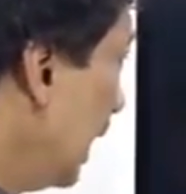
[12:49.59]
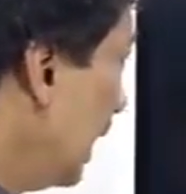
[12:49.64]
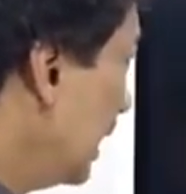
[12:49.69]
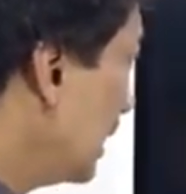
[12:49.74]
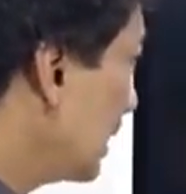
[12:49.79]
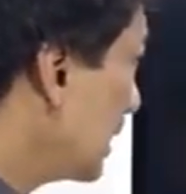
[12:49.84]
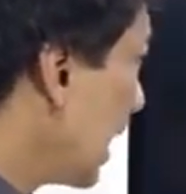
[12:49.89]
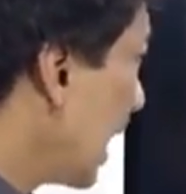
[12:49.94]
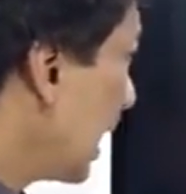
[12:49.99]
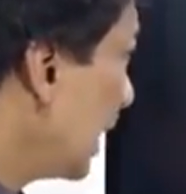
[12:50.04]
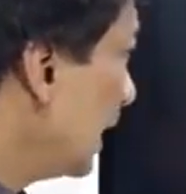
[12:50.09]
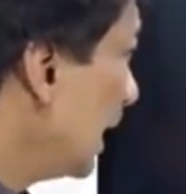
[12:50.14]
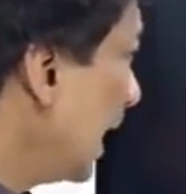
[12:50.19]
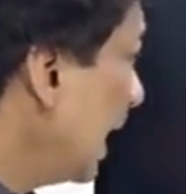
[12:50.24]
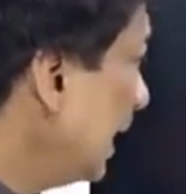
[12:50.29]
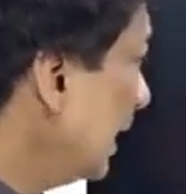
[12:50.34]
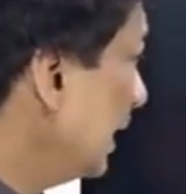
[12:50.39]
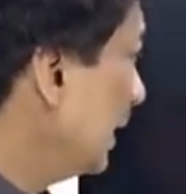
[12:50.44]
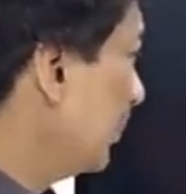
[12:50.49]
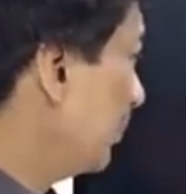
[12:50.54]
is
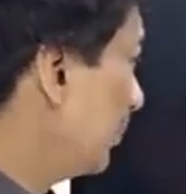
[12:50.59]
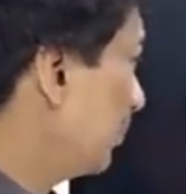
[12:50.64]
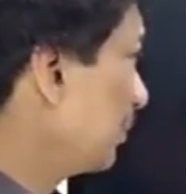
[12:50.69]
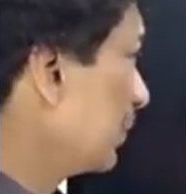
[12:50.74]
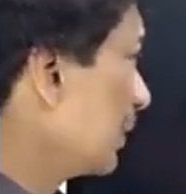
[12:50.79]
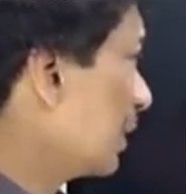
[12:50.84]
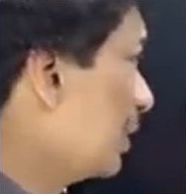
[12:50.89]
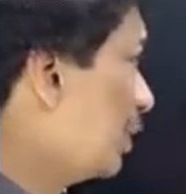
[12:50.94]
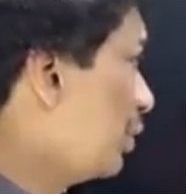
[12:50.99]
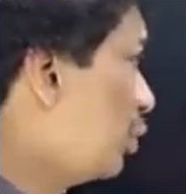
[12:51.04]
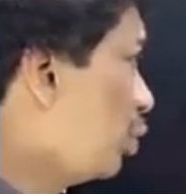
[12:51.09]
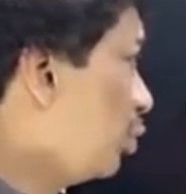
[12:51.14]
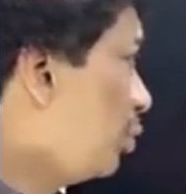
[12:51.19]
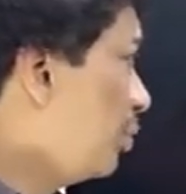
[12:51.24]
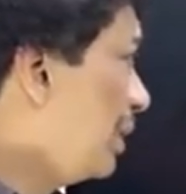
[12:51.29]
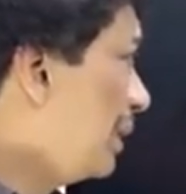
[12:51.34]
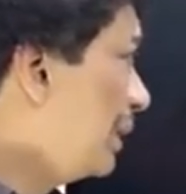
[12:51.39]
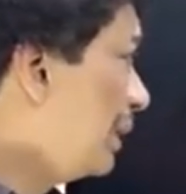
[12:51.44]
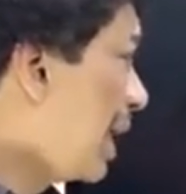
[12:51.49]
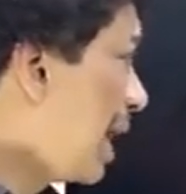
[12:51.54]
unlikely
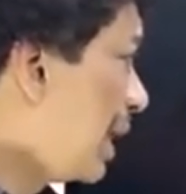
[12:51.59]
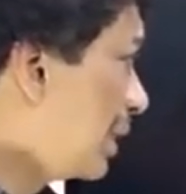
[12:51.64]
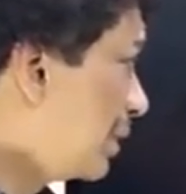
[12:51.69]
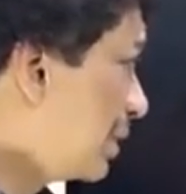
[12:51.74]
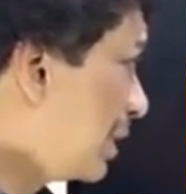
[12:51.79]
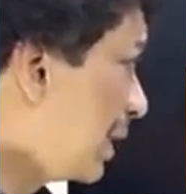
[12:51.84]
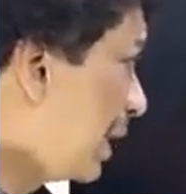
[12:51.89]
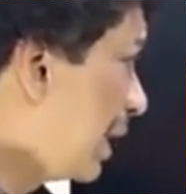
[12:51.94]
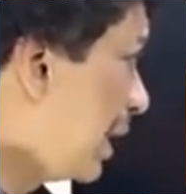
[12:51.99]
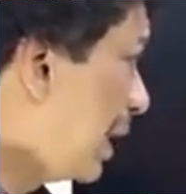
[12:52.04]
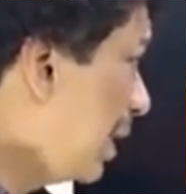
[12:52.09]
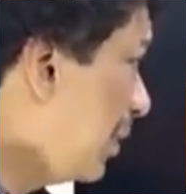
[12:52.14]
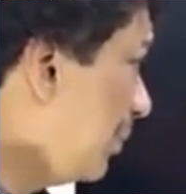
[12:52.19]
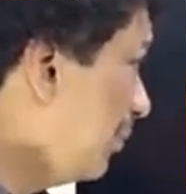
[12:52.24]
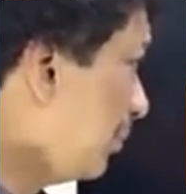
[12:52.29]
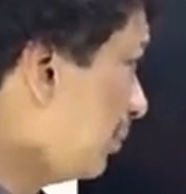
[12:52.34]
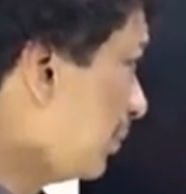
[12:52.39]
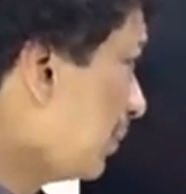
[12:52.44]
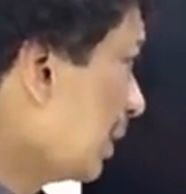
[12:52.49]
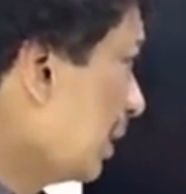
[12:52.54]
to be the answer
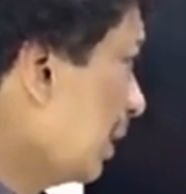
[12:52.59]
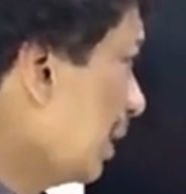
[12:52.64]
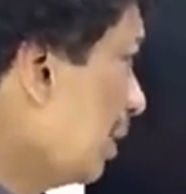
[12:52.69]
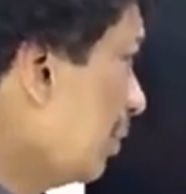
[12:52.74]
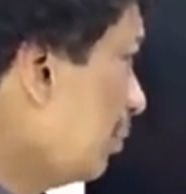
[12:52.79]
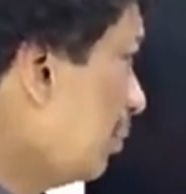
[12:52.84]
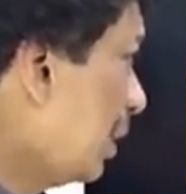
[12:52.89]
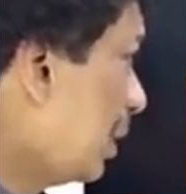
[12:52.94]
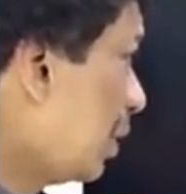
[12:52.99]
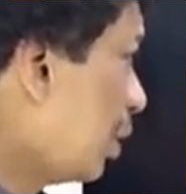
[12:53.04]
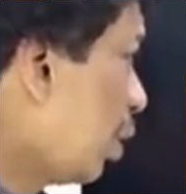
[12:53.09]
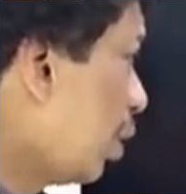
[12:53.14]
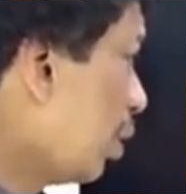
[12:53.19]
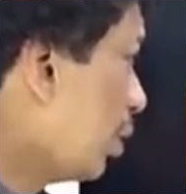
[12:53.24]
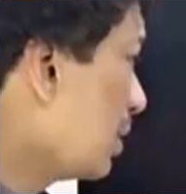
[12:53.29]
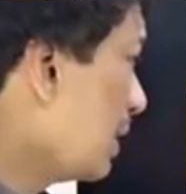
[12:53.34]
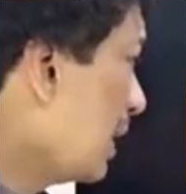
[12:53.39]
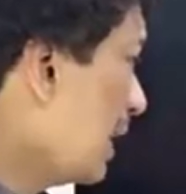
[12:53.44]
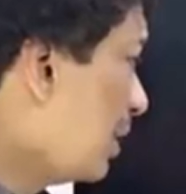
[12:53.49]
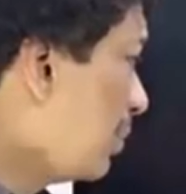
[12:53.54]
here
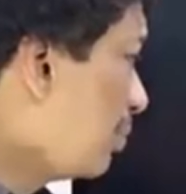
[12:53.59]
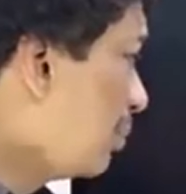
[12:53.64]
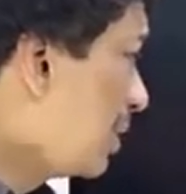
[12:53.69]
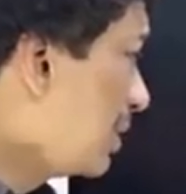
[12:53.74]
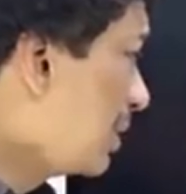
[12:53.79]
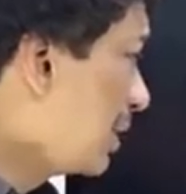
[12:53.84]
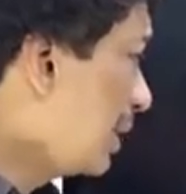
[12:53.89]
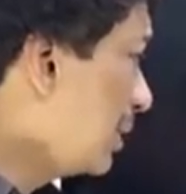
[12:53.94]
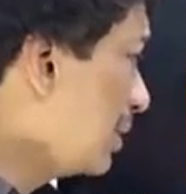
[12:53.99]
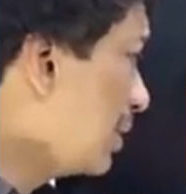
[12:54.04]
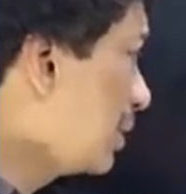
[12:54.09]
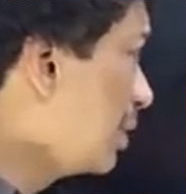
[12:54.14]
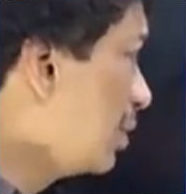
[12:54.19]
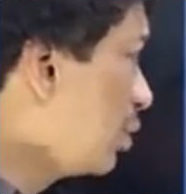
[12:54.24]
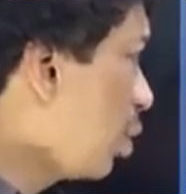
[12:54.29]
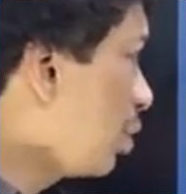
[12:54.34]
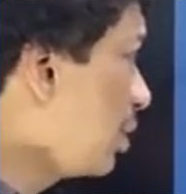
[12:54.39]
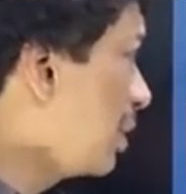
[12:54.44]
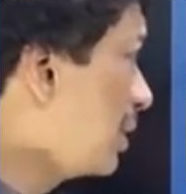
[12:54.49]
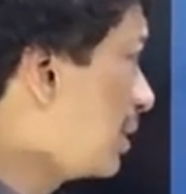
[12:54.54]
because it presents
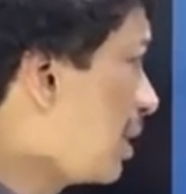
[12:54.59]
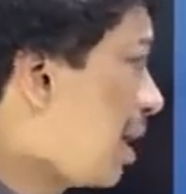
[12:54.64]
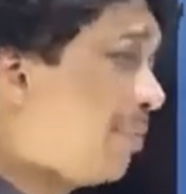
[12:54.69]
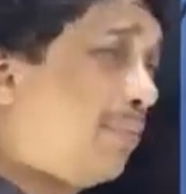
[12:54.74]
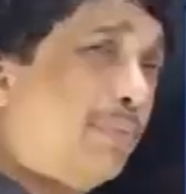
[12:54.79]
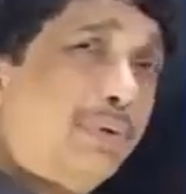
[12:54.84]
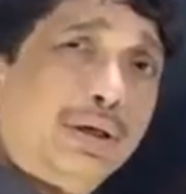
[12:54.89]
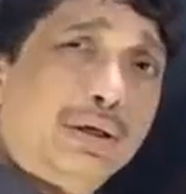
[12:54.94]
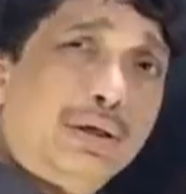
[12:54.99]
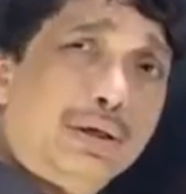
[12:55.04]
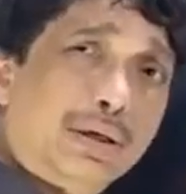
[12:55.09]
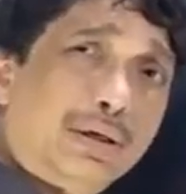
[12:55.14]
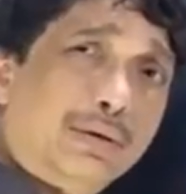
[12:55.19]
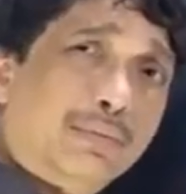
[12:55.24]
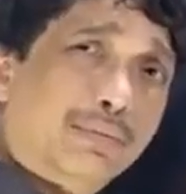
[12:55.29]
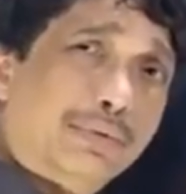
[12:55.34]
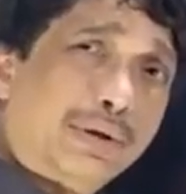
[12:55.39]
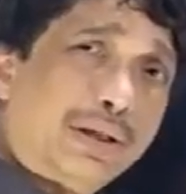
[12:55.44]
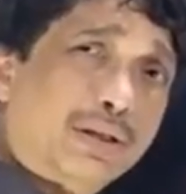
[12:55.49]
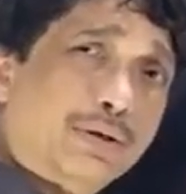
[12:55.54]
not in the upper lid,
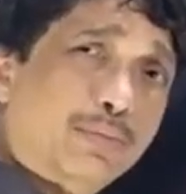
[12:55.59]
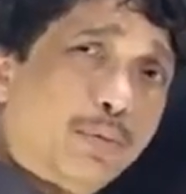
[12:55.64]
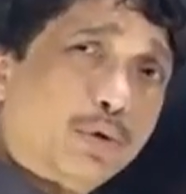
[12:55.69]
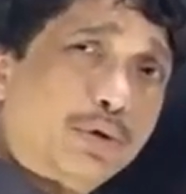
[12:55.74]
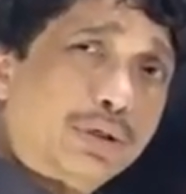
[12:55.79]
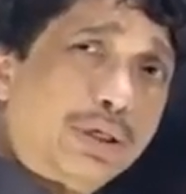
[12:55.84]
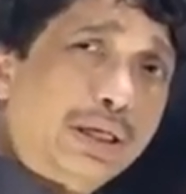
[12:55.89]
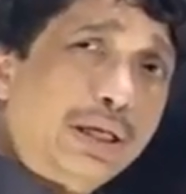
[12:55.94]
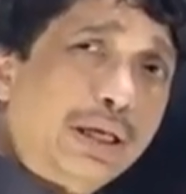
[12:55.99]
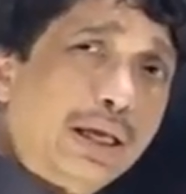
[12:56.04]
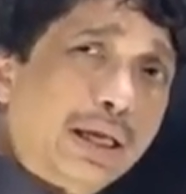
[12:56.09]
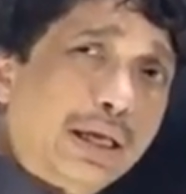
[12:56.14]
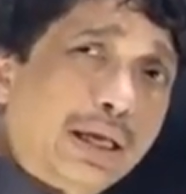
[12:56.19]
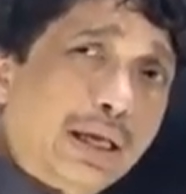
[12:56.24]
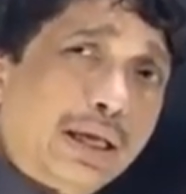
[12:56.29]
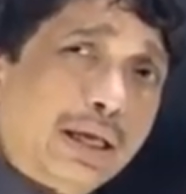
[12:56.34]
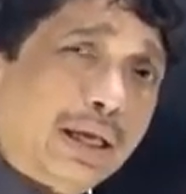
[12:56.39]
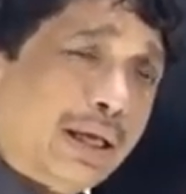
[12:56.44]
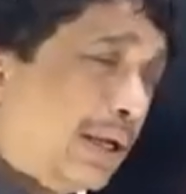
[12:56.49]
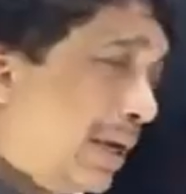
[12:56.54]
it presents mostly
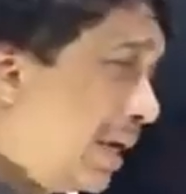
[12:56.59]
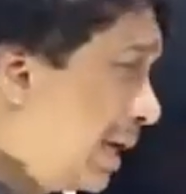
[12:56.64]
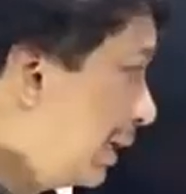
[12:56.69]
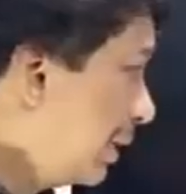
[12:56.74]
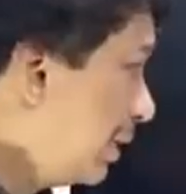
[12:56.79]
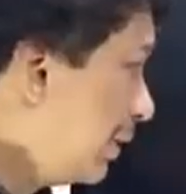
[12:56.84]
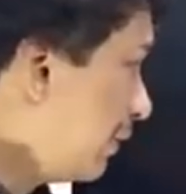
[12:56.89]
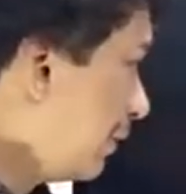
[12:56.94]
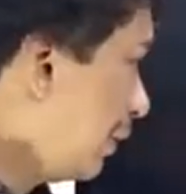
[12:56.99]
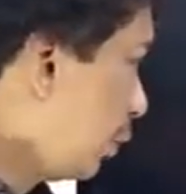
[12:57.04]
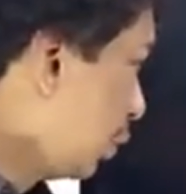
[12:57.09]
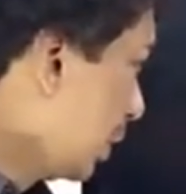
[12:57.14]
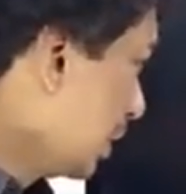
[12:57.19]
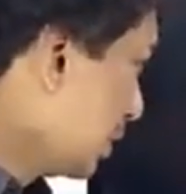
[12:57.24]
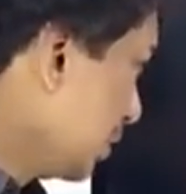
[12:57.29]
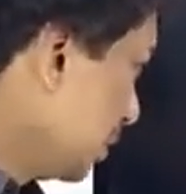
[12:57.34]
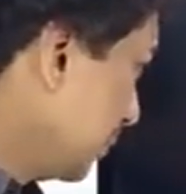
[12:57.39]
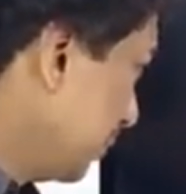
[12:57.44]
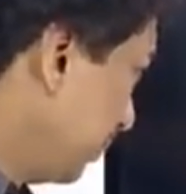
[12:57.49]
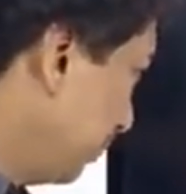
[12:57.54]
in a different
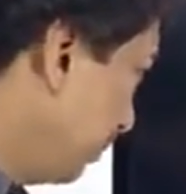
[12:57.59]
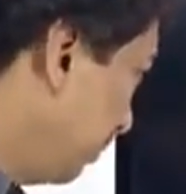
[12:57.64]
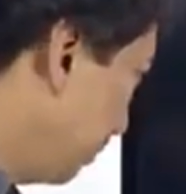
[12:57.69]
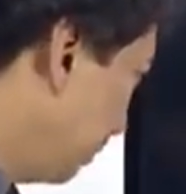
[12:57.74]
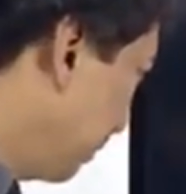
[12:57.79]
location.